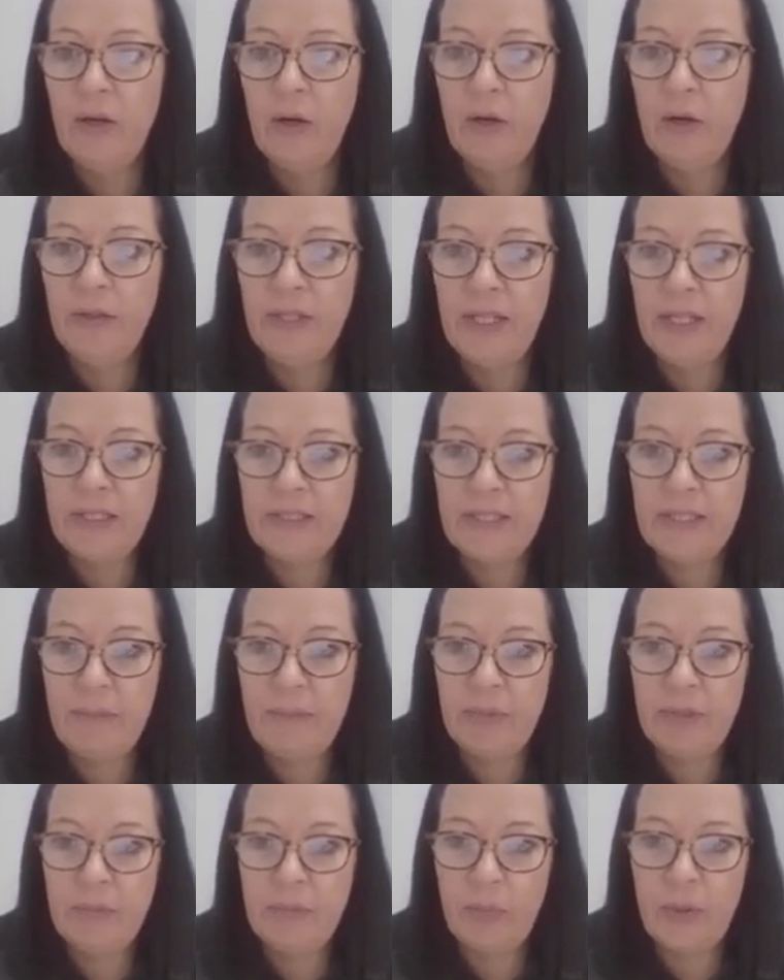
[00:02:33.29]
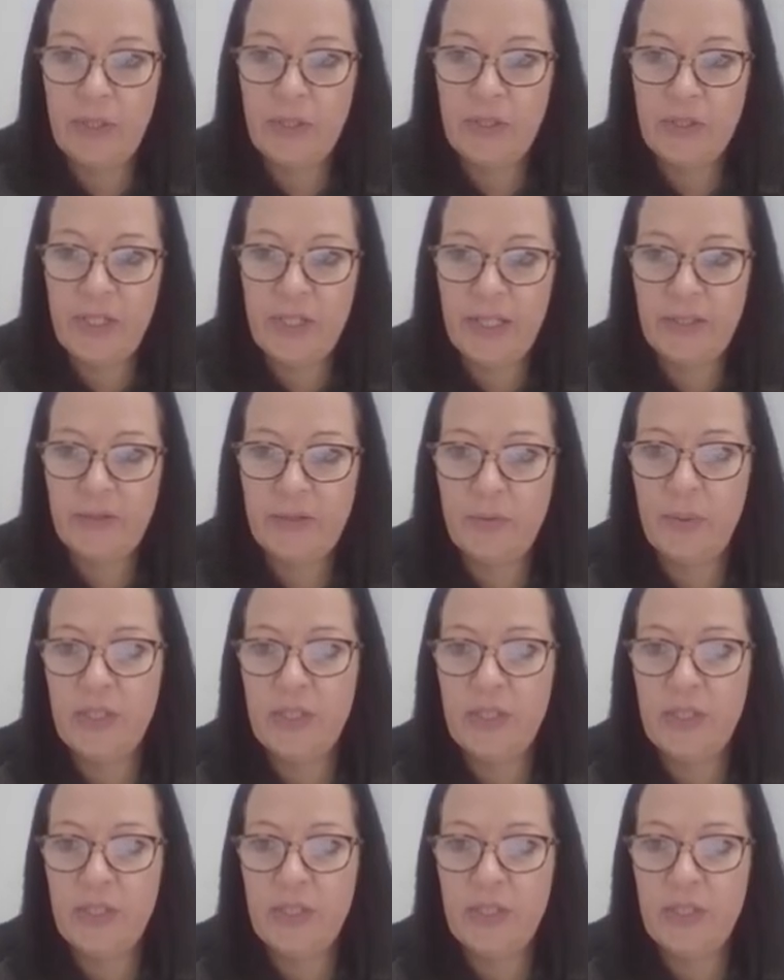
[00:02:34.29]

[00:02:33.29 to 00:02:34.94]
On that template project,